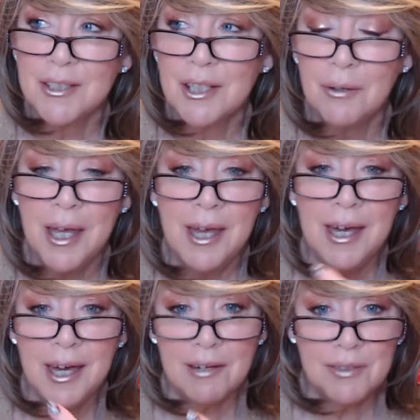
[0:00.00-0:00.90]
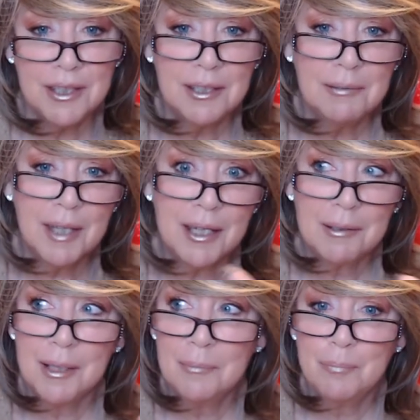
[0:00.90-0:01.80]
So having it in
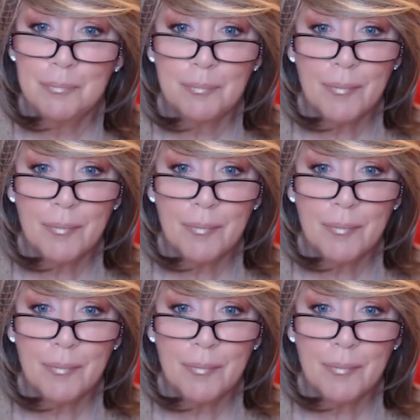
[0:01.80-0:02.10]
like um,